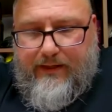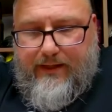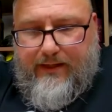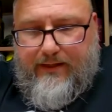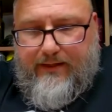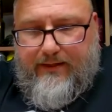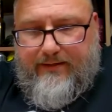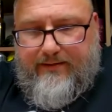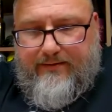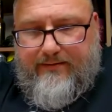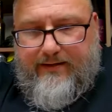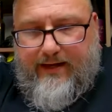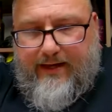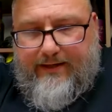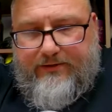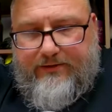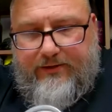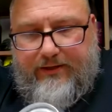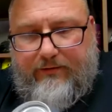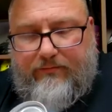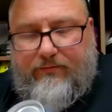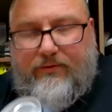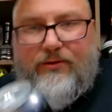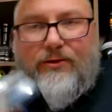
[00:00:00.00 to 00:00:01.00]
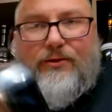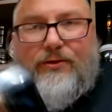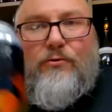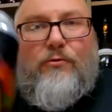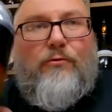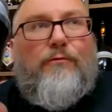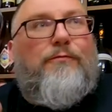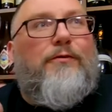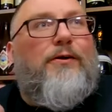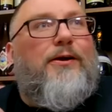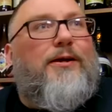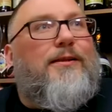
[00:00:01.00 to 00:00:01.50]
this is actually a really
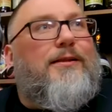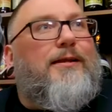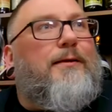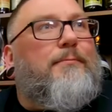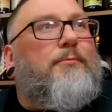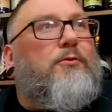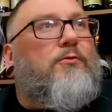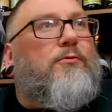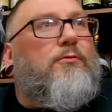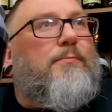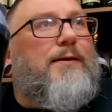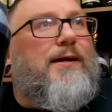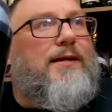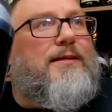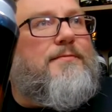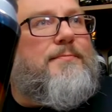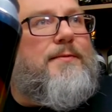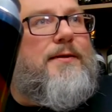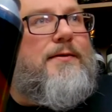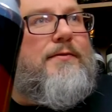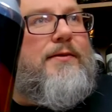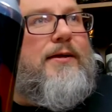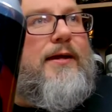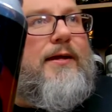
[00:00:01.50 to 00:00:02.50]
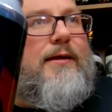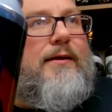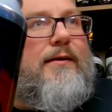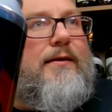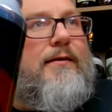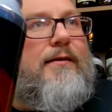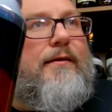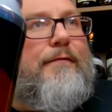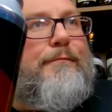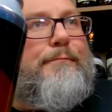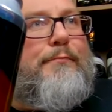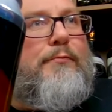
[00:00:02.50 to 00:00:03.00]
cool fucking label. It reminds me of, like,
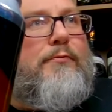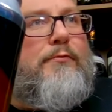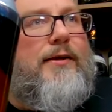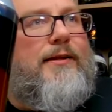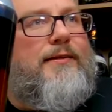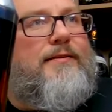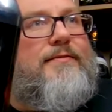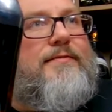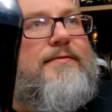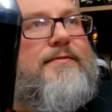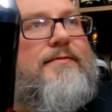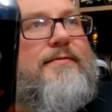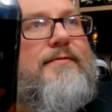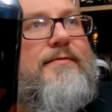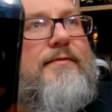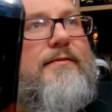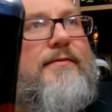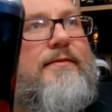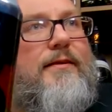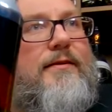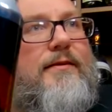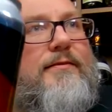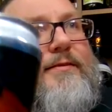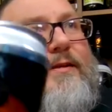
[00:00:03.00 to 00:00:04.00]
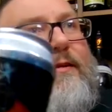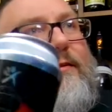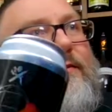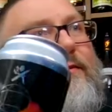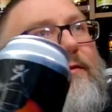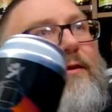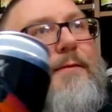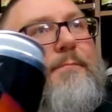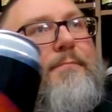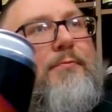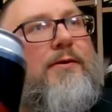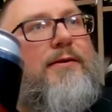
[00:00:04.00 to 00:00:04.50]
if Prince... Doesn't it look
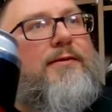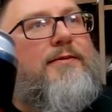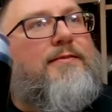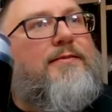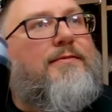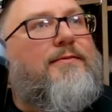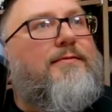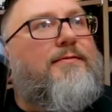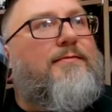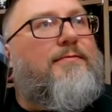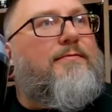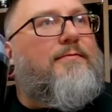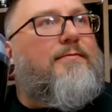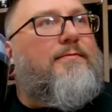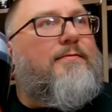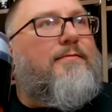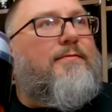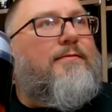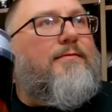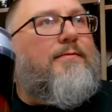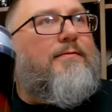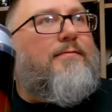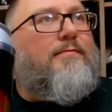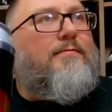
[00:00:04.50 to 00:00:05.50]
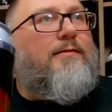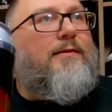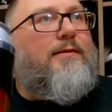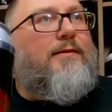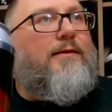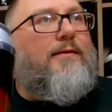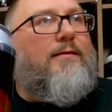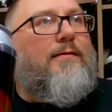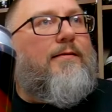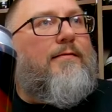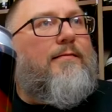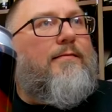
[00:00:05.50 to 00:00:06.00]
like Prince right
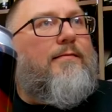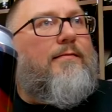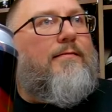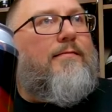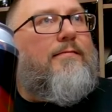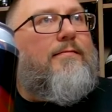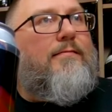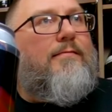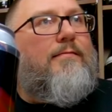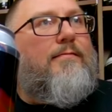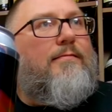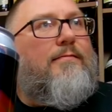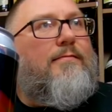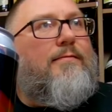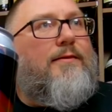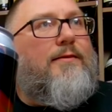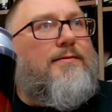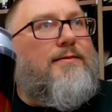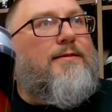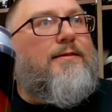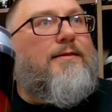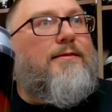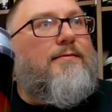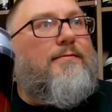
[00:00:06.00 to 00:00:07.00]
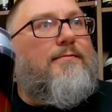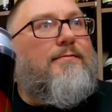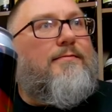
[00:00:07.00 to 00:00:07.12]
there? Doesn't it?